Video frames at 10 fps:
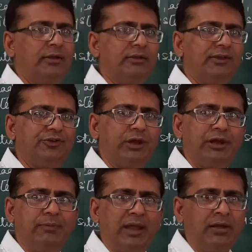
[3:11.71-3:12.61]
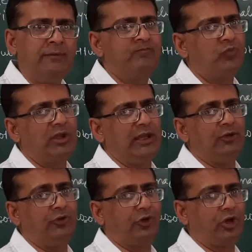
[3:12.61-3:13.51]
they still remain
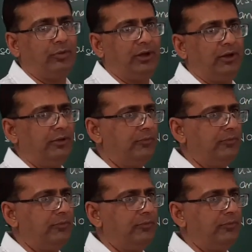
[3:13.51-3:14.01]
insoluble.